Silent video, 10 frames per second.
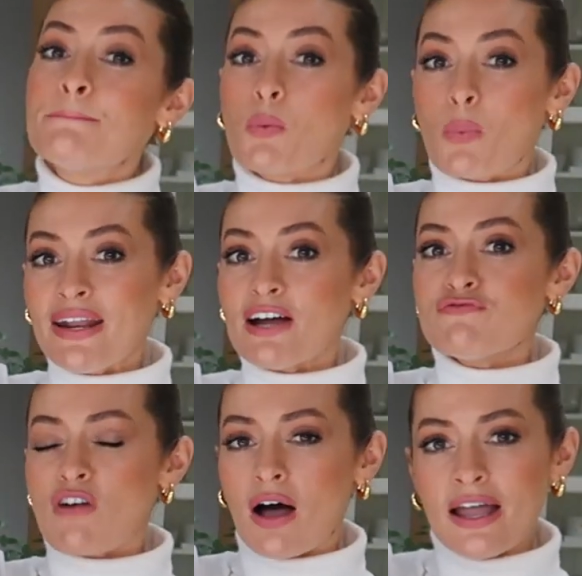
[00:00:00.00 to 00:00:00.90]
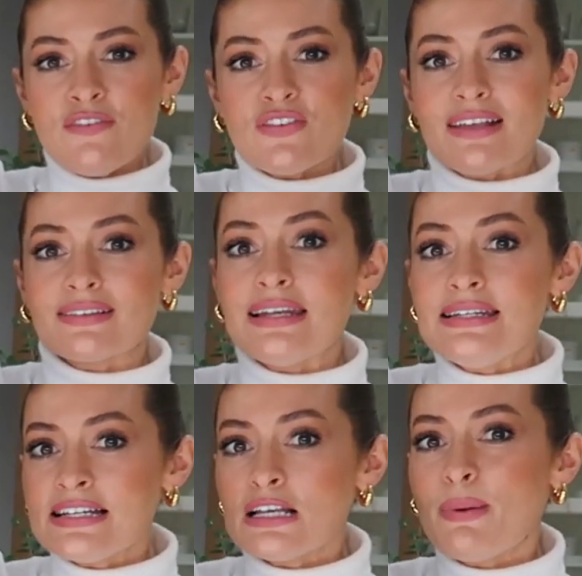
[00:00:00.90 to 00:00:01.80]
But when it arrived, it's a
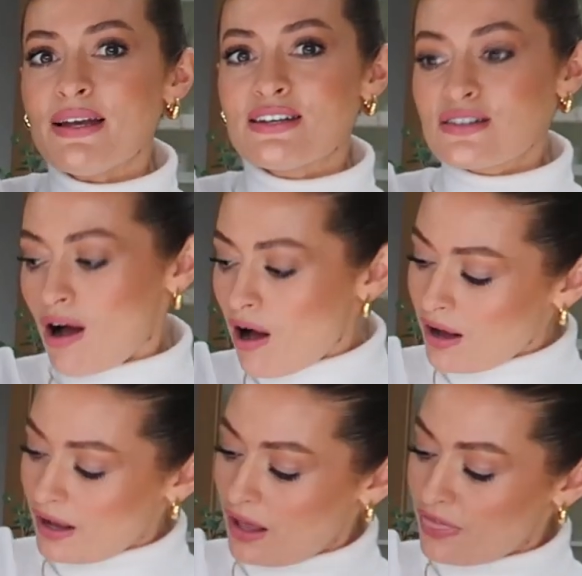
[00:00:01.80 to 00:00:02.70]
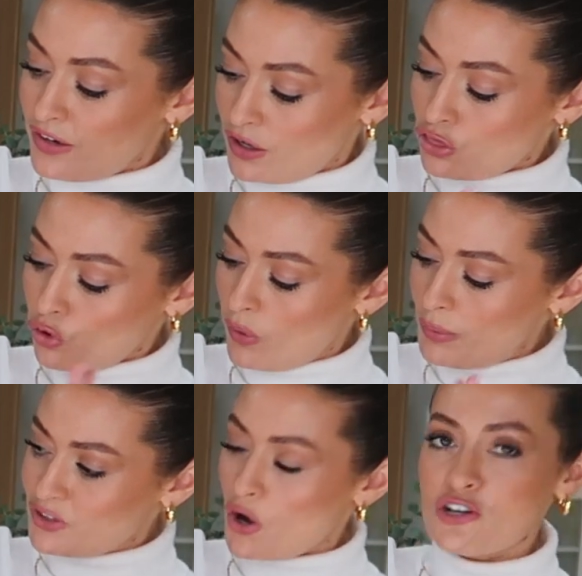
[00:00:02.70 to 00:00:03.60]
little bit darker than I thought it
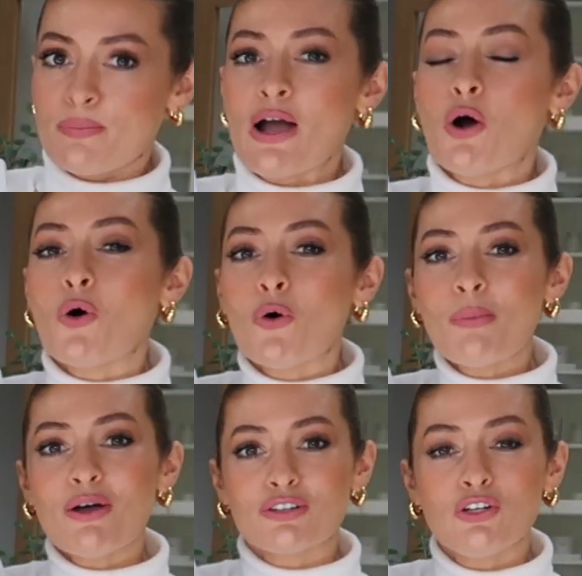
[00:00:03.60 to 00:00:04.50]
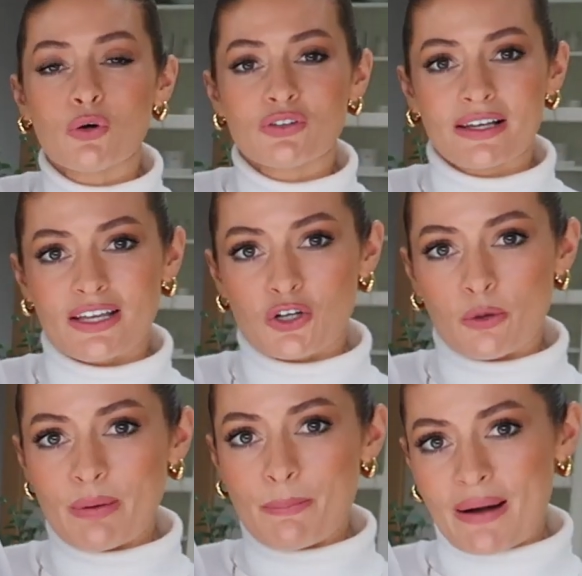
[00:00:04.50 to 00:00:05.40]
was going to be. It almost looks like it
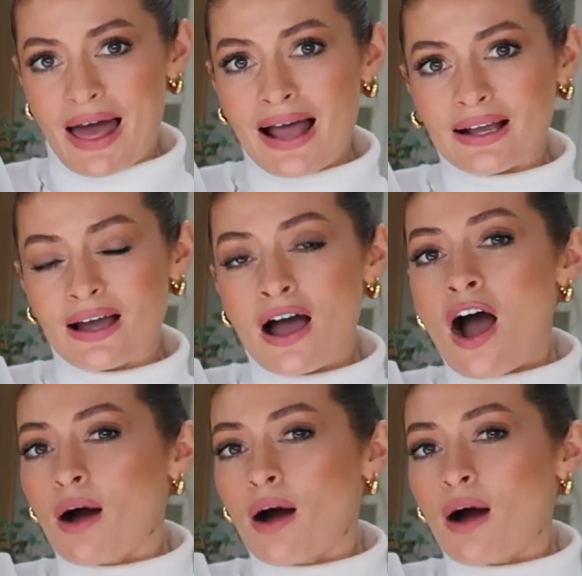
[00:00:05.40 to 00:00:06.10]
could be black.